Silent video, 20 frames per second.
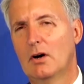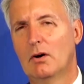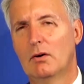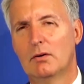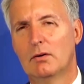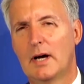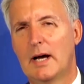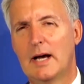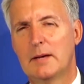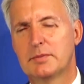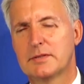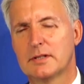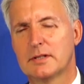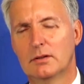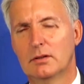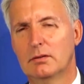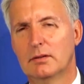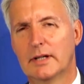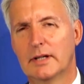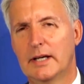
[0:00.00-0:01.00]

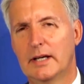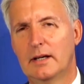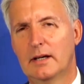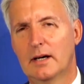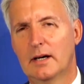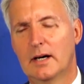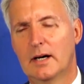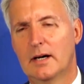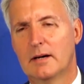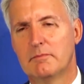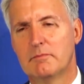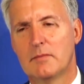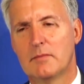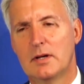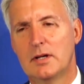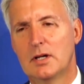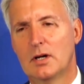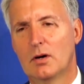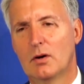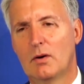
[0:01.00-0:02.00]
absolutely.
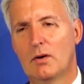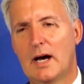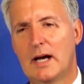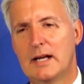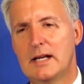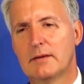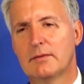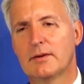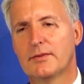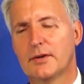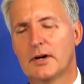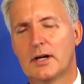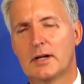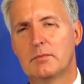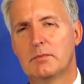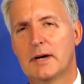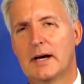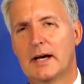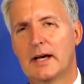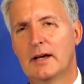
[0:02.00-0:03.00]
I never thought in
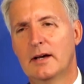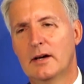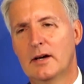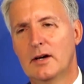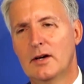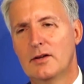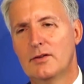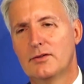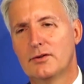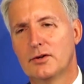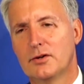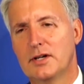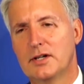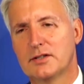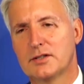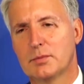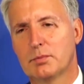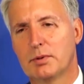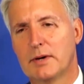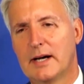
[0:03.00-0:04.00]
my 30 years
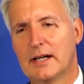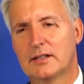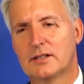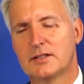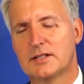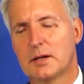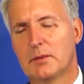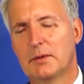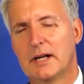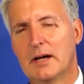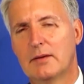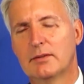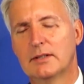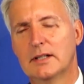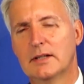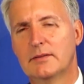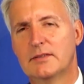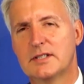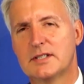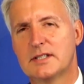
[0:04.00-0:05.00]
of practice I would ever
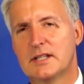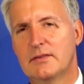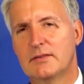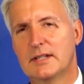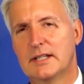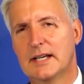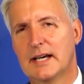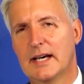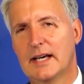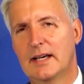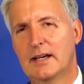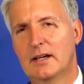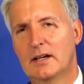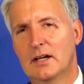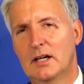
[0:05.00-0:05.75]
live to see the day